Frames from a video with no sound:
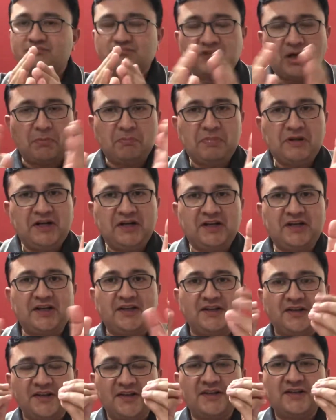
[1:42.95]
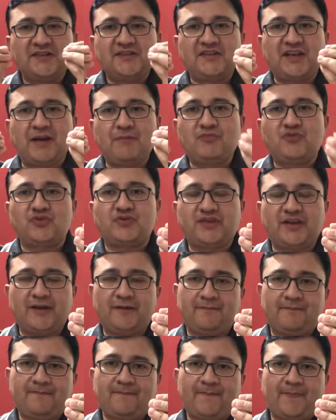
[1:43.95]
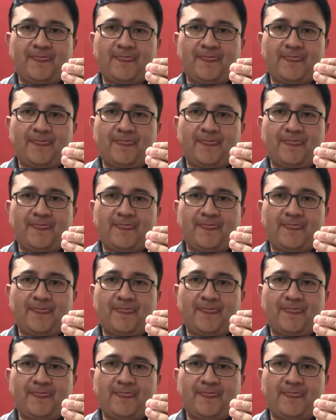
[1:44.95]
completely same to same.